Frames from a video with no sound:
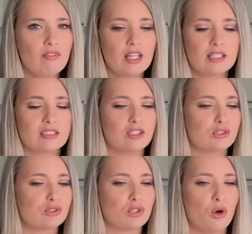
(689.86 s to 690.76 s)
still
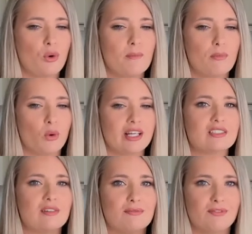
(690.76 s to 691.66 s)
so moist
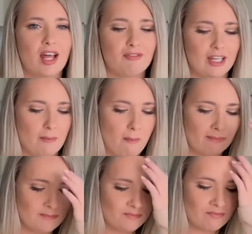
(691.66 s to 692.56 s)
and fluffy.
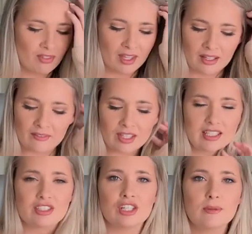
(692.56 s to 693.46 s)

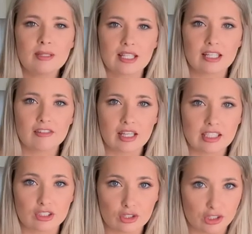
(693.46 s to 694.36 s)
Guys, can you believe that
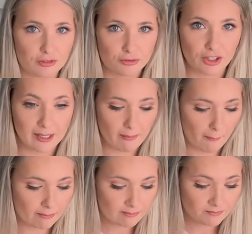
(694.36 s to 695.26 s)
these are gluten-free?
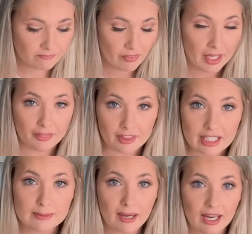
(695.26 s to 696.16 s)

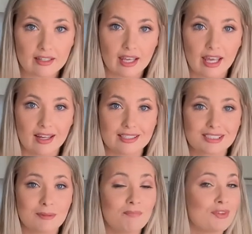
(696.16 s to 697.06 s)
These pancakes
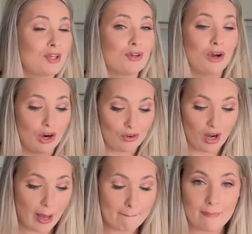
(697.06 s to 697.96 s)
are
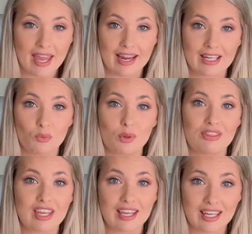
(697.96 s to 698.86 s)
not made with
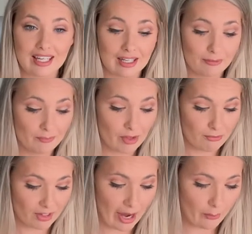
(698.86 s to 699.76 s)
any
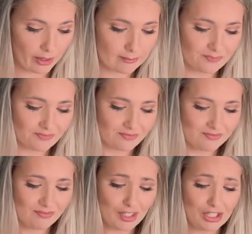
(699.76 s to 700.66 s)
flour,
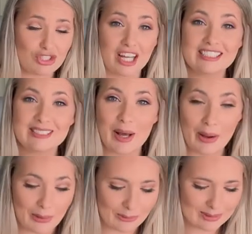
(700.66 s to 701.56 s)
just the
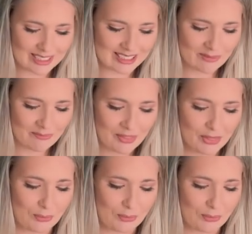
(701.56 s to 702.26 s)
oats, the